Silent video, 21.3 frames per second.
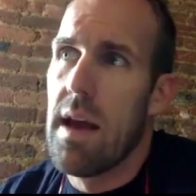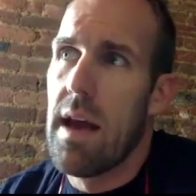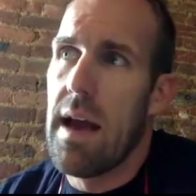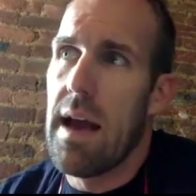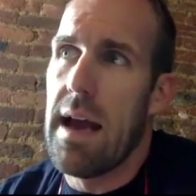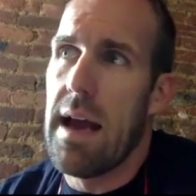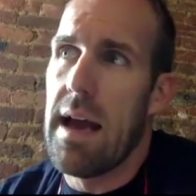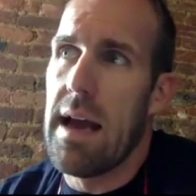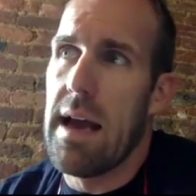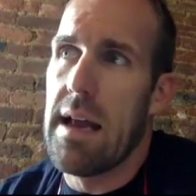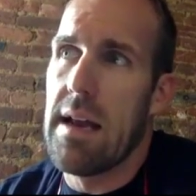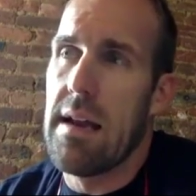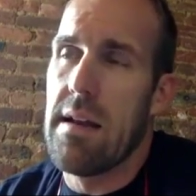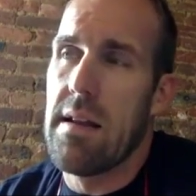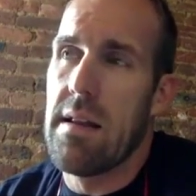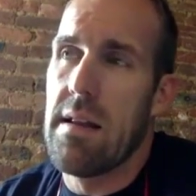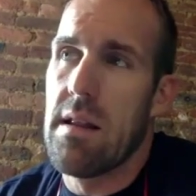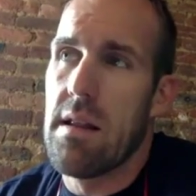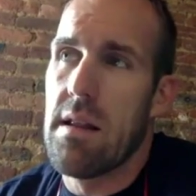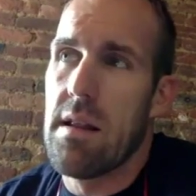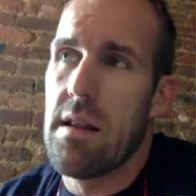And
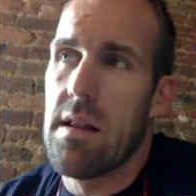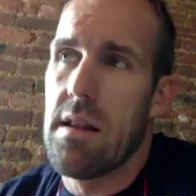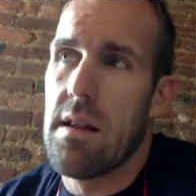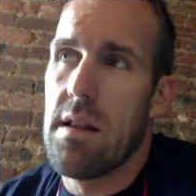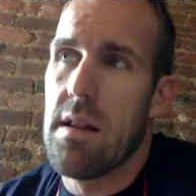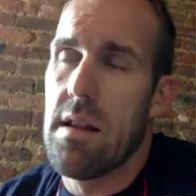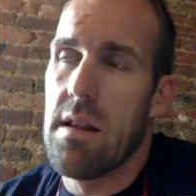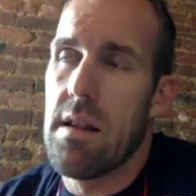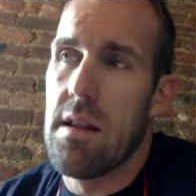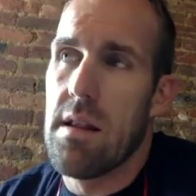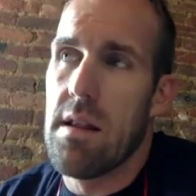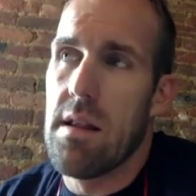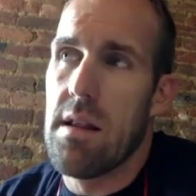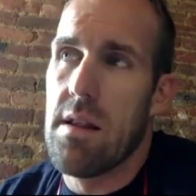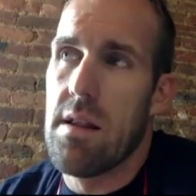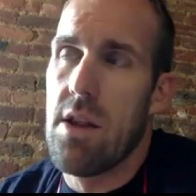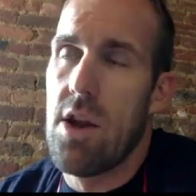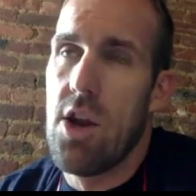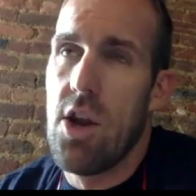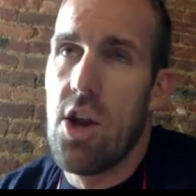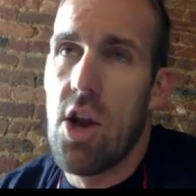
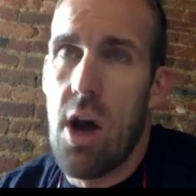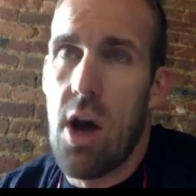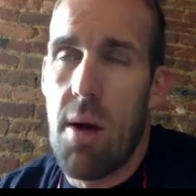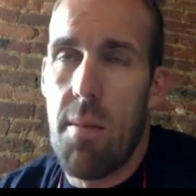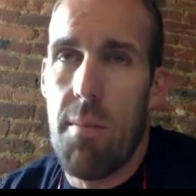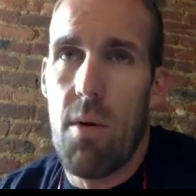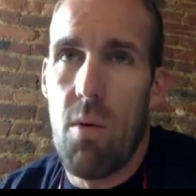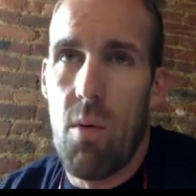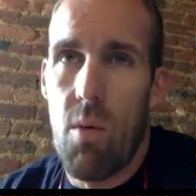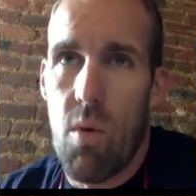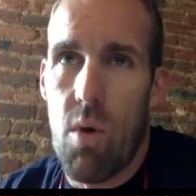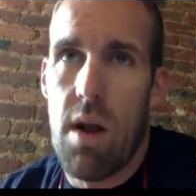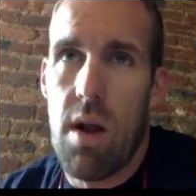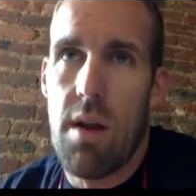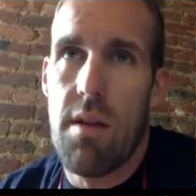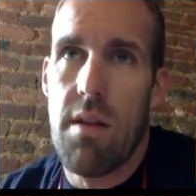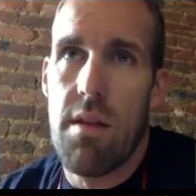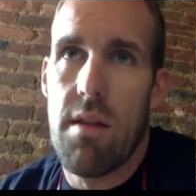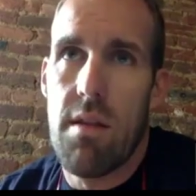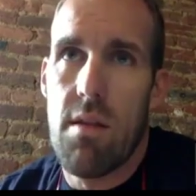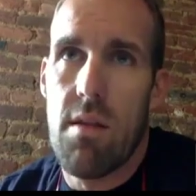the
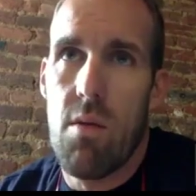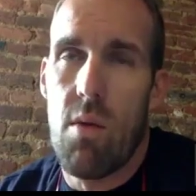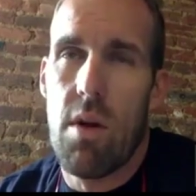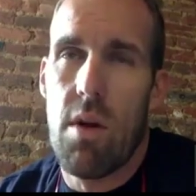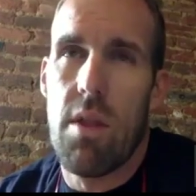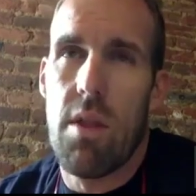one of